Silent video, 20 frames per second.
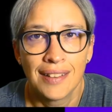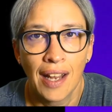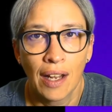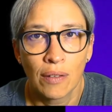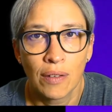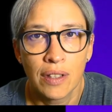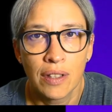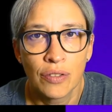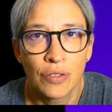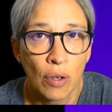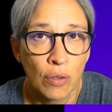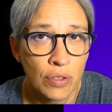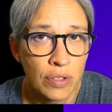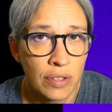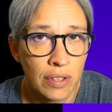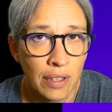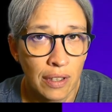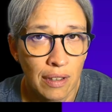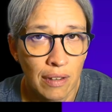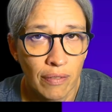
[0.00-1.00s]
Now,
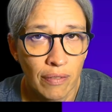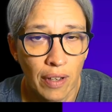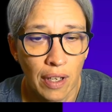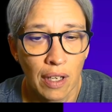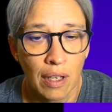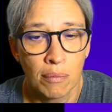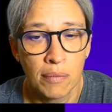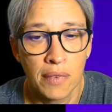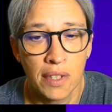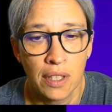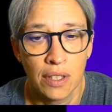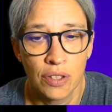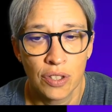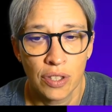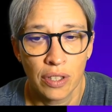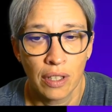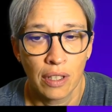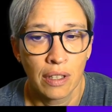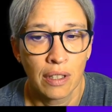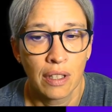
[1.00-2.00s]
dissociative
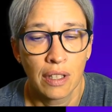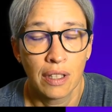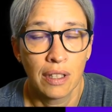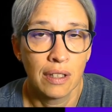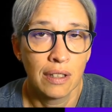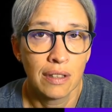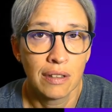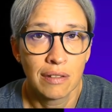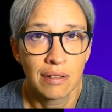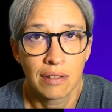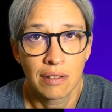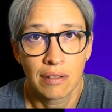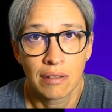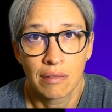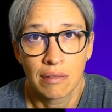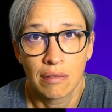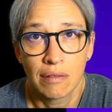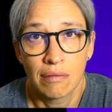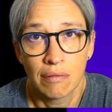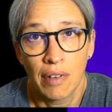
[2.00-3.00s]
amnesia is
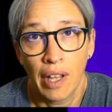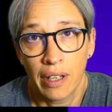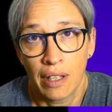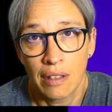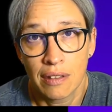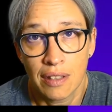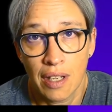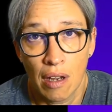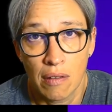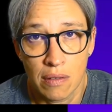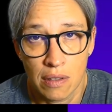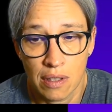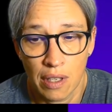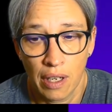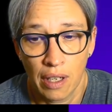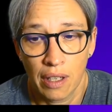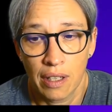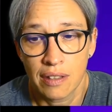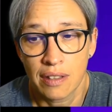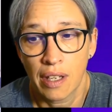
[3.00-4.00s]
like it sounds
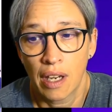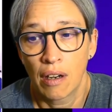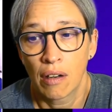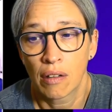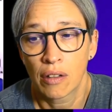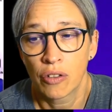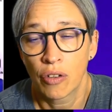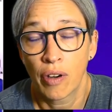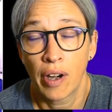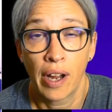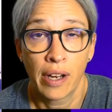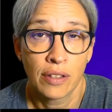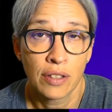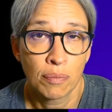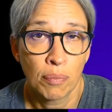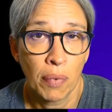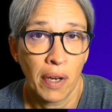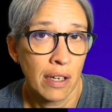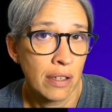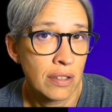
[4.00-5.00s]
like. It's
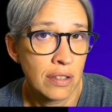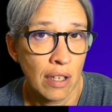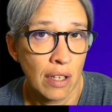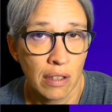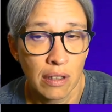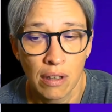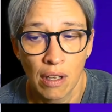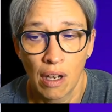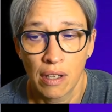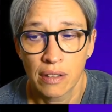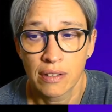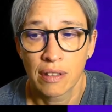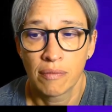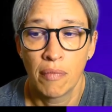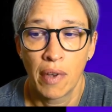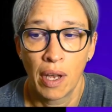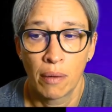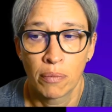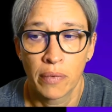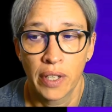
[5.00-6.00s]
characterized by a sudden loss of
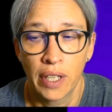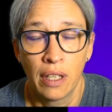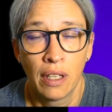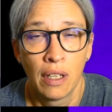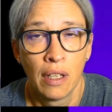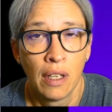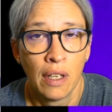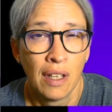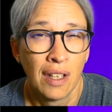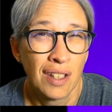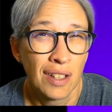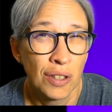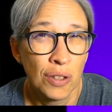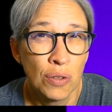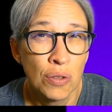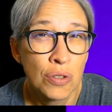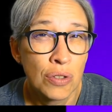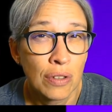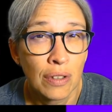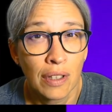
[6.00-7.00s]
memory,
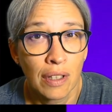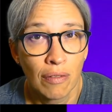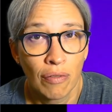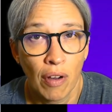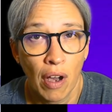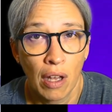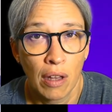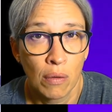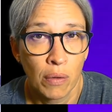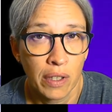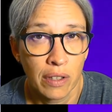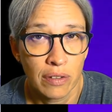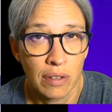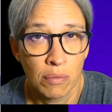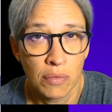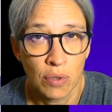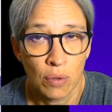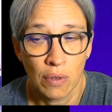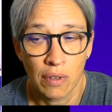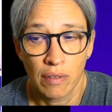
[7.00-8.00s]
usually following some
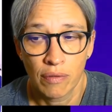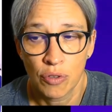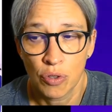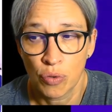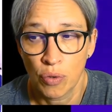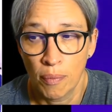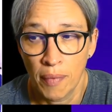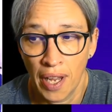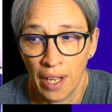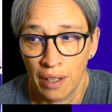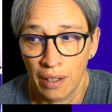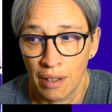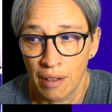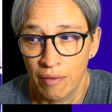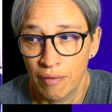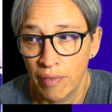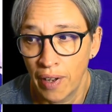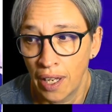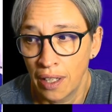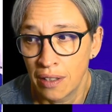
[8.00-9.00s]
sort of traumatic
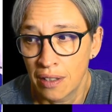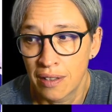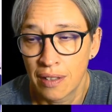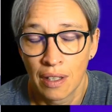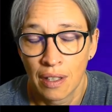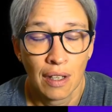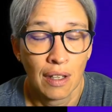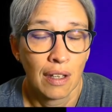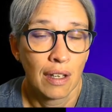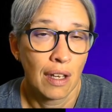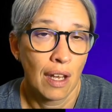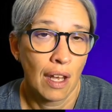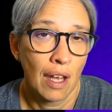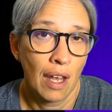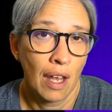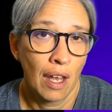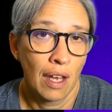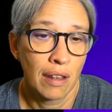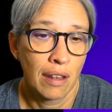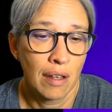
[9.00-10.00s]
event.
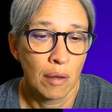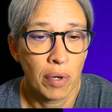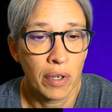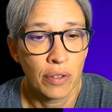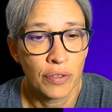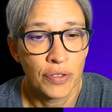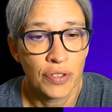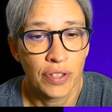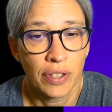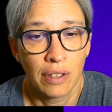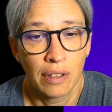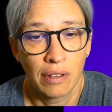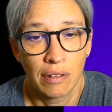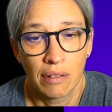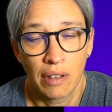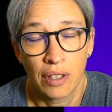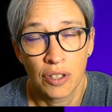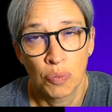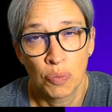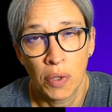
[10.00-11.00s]
And the person
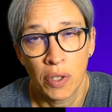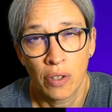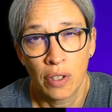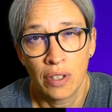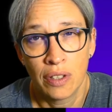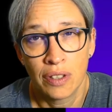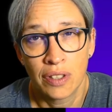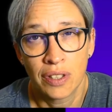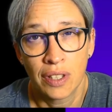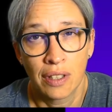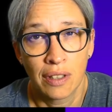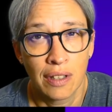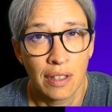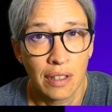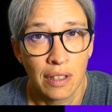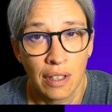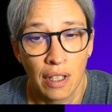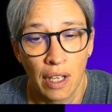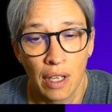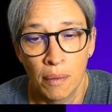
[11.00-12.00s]
experiencing
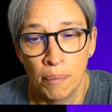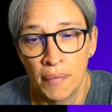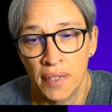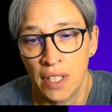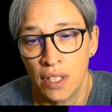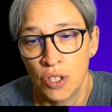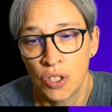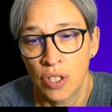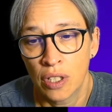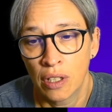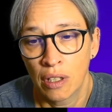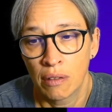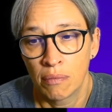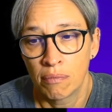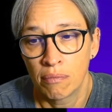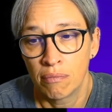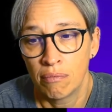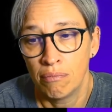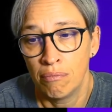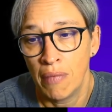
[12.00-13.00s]
the amnesia
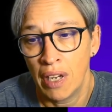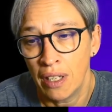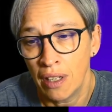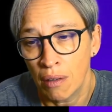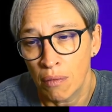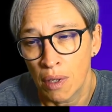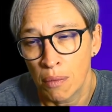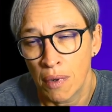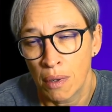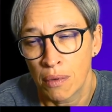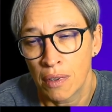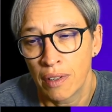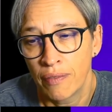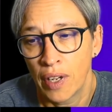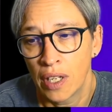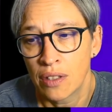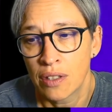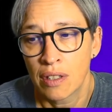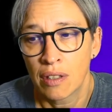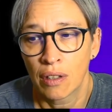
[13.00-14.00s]
may not remember
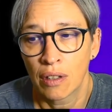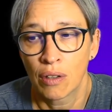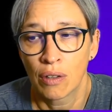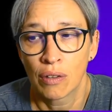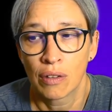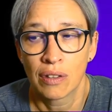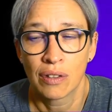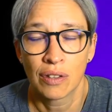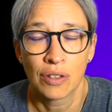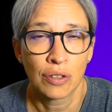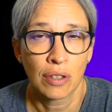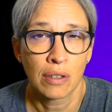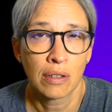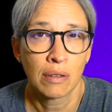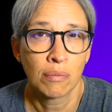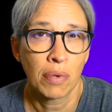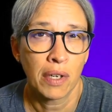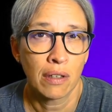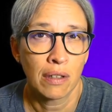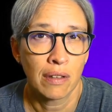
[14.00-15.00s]
events that occurred in a
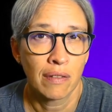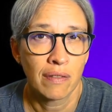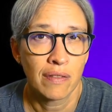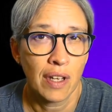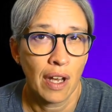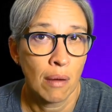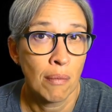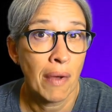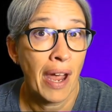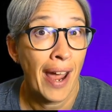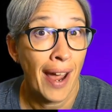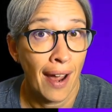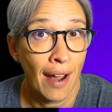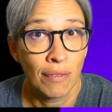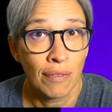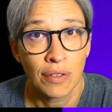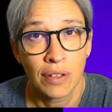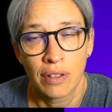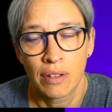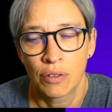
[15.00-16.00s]
certain period of time
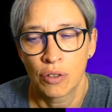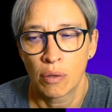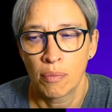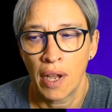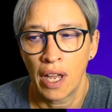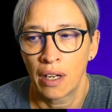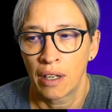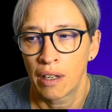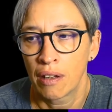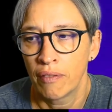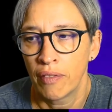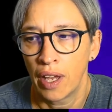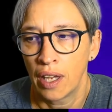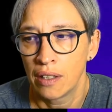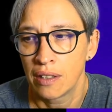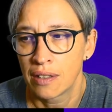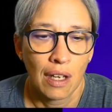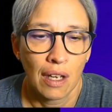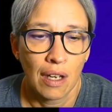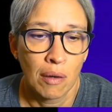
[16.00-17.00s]
after the traumatic
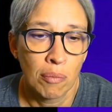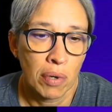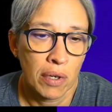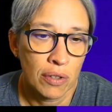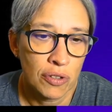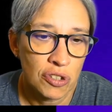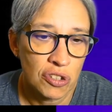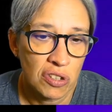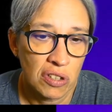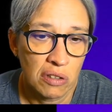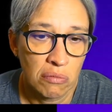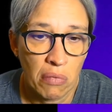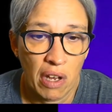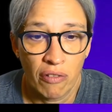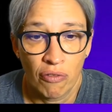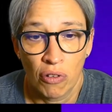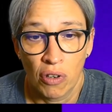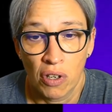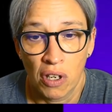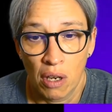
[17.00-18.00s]
event. A person may
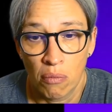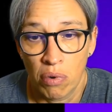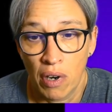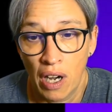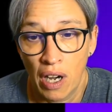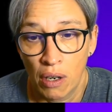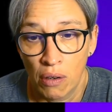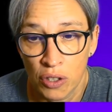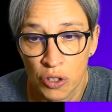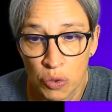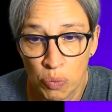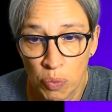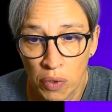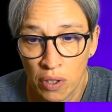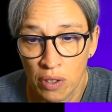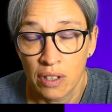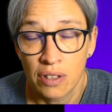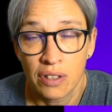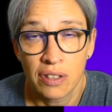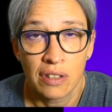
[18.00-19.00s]
forget prior
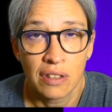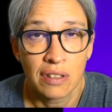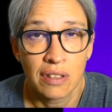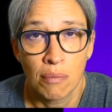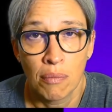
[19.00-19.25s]
experiences.